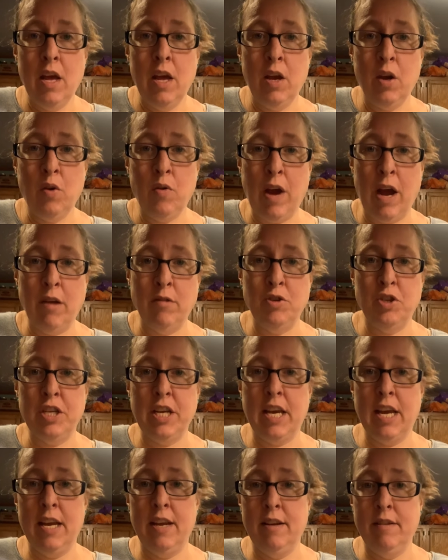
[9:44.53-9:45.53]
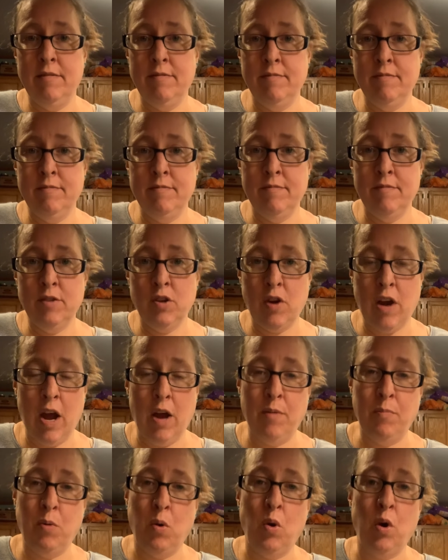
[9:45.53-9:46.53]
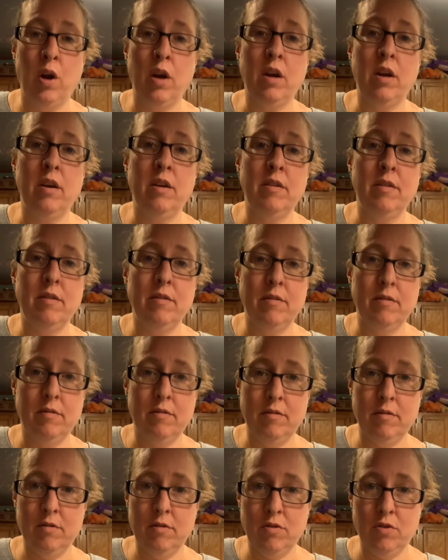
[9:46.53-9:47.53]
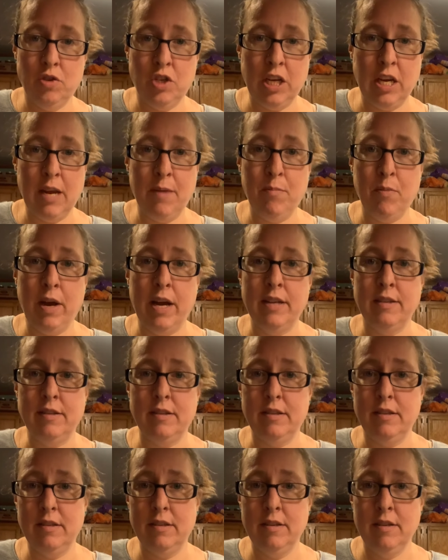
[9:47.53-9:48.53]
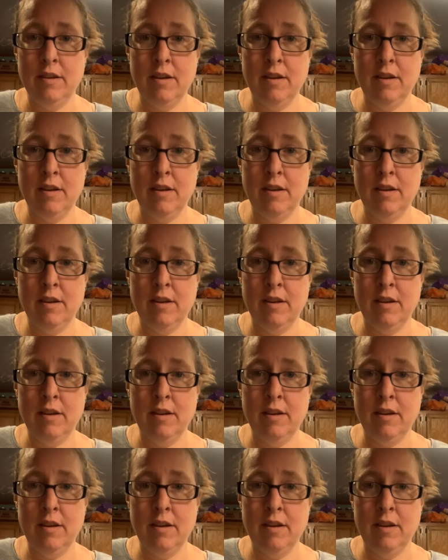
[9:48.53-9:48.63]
ground chicken, ground pork, chicken breast,